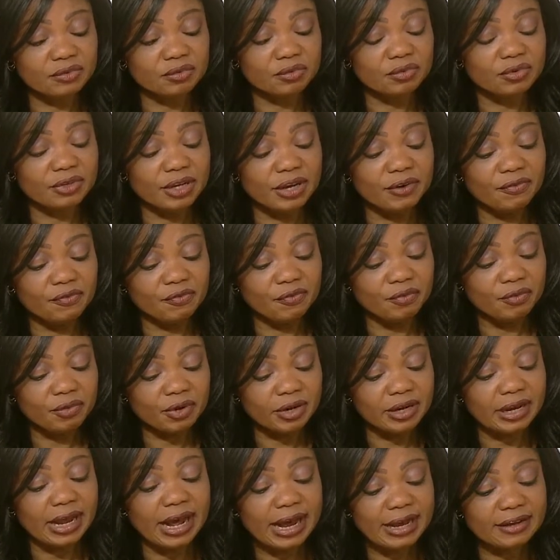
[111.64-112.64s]
They've
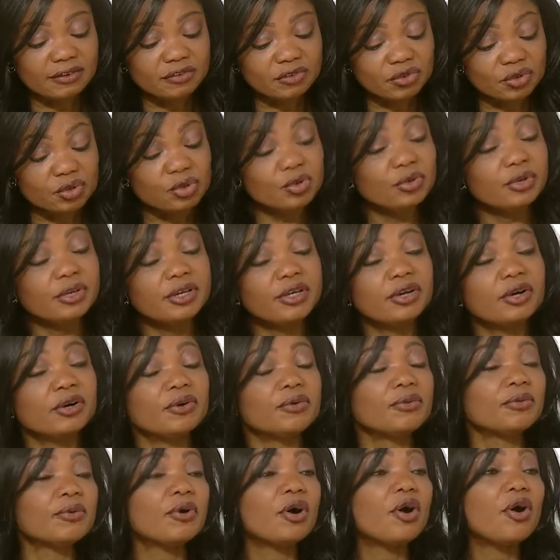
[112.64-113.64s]
relied solely
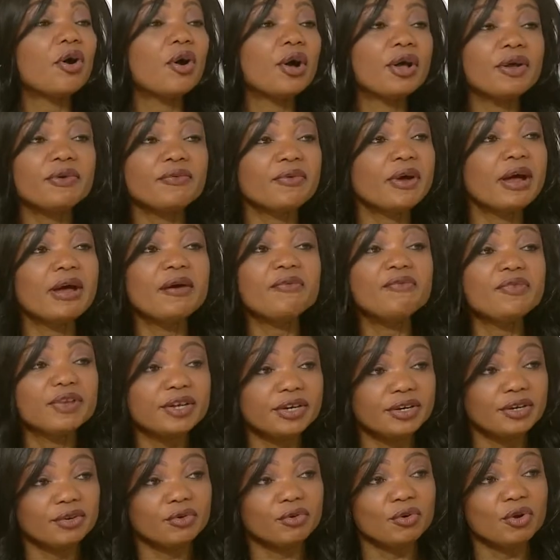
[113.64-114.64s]
on oil
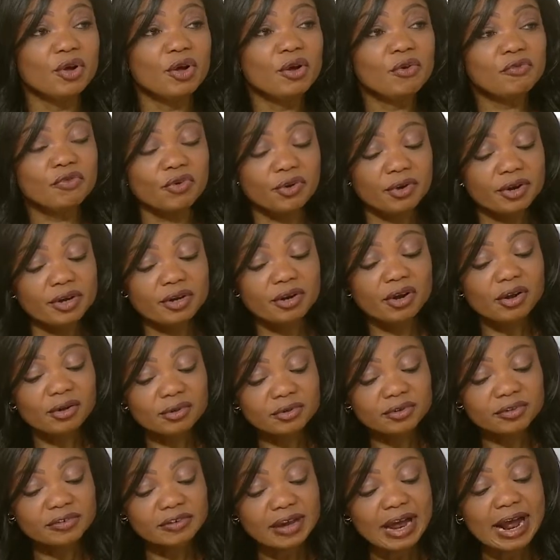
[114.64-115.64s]
revenue for a
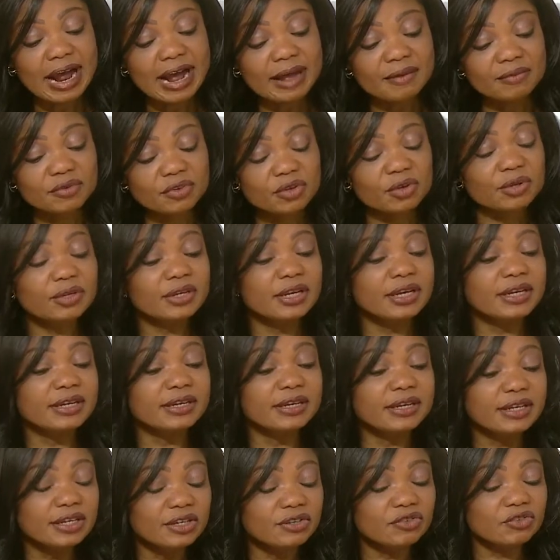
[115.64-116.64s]
long time, so they
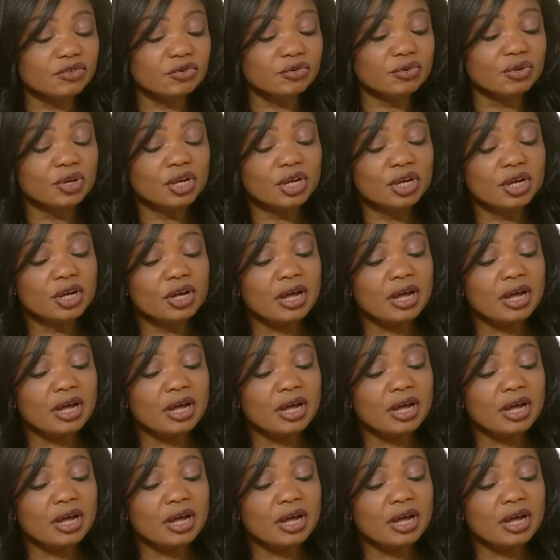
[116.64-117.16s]
need to